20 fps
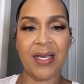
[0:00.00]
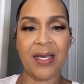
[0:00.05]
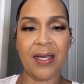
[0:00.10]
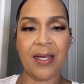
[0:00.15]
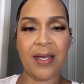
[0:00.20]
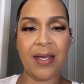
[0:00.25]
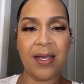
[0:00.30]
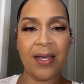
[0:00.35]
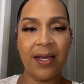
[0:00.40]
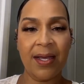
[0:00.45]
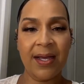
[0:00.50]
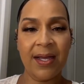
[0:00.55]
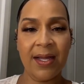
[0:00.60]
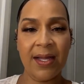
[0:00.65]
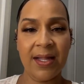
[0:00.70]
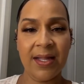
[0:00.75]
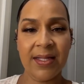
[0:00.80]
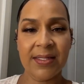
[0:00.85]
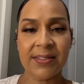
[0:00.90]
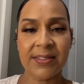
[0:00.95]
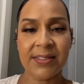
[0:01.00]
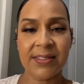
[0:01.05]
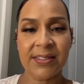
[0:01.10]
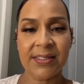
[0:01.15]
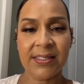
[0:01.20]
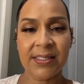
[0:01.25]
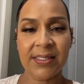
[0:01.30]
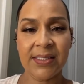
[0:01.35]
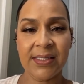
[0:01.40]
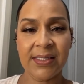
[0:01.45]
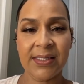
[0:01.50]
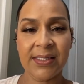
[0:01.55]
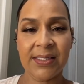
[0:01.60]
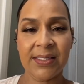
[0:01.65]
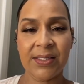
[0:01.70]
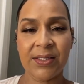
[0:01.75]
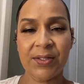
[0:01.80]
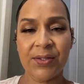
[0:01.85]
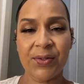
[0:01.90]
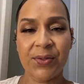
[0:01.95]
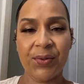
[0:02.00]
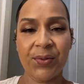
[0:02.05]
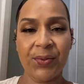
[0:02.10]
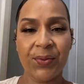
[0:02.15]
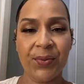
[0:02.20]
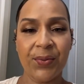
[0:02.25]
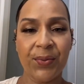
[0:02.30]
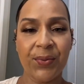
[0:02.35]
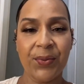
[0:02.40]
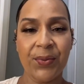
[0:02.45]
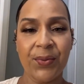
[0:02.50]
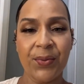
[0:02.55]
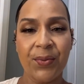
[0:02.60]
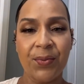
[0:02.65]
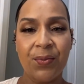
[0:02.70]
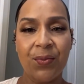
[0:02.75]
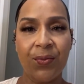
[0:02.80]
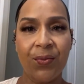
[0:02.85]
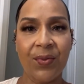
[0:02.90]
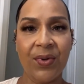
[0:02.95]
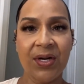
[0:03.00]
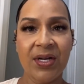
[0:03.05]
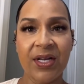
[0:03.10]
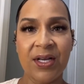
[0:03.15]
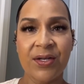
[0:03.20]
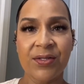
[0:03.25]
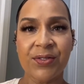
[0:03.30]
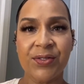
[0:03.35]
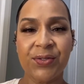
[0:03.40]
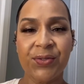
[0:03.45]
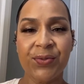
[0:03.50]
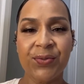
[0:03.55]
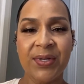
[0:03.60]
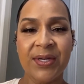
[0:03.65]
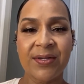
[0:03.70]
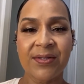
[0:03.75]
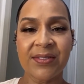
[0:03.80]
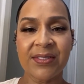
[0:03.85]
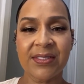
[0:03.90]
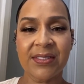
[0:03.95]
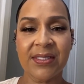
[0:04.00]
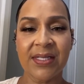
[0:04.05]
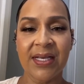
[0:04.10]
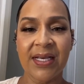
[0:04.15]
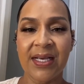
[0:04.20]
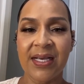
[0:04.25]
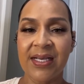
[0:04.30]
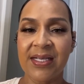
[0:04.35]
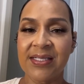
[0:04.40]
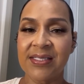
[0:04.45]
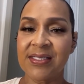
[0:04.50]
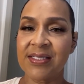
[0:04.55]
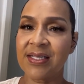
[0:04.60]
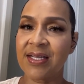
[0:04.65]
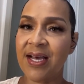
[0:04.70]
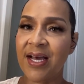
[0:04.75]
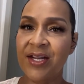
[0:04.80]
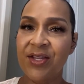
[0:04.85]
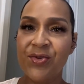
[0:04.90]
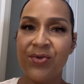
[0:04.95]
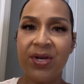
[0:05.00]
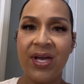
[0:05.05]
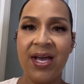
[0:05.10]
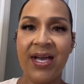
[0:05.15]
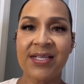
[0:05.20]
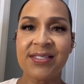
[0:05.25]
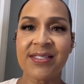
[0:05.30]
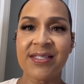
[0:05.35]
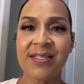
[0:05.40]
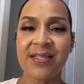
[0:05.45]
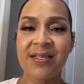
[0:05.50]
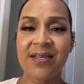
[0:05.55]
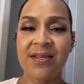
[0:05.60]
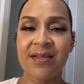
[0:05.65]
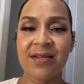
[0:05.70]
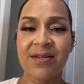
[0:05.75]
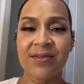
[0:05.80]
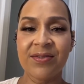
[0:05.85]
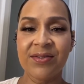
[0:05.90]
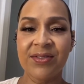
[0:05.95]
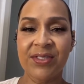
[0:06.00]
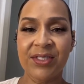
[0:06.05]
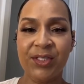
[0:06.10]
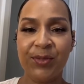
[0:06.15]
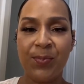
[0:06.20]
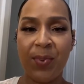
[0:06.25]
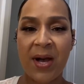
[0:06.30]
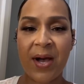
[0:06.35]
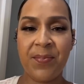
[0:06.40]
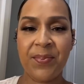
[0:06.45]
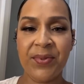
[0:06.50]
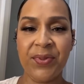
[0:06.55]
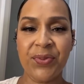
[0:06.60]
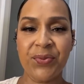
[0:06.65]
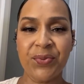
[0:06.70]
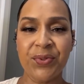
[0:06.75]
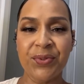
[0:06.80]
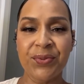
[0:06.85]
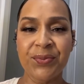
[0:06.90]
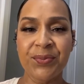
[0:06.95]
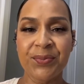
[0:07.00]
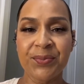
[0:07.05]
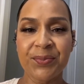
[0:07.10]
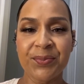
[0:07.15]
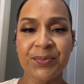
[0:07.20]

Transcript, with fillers: Uh, let's see. What else? Who else? a lot of you guys in here just popping through.